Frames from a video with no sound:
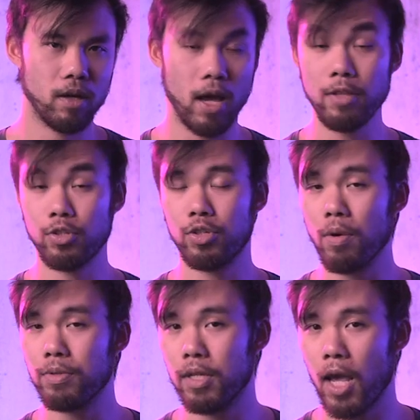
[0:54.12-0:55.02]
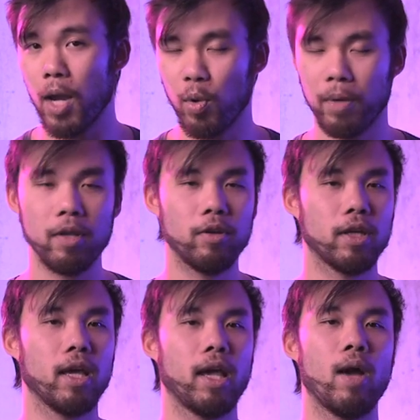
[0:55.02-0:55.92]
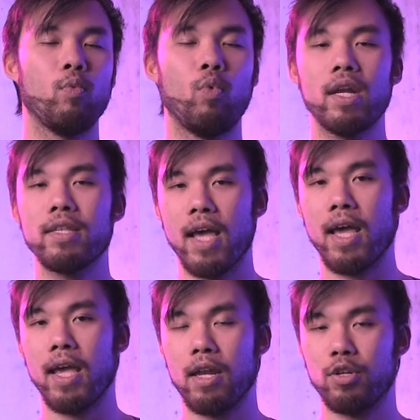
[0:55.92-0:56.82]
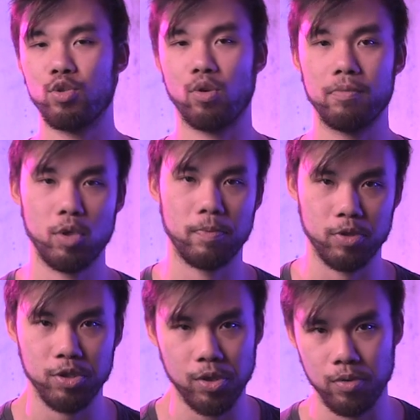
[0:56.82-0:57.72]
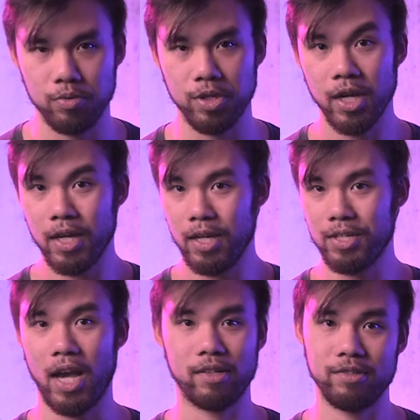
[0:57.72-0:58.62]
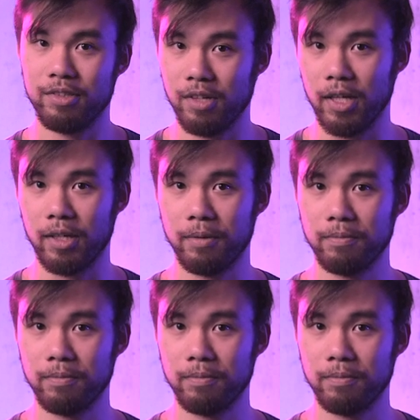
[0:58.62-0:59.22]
And so today we're gonna to be looking at what a day in a stormtrooper's shoes is actually like.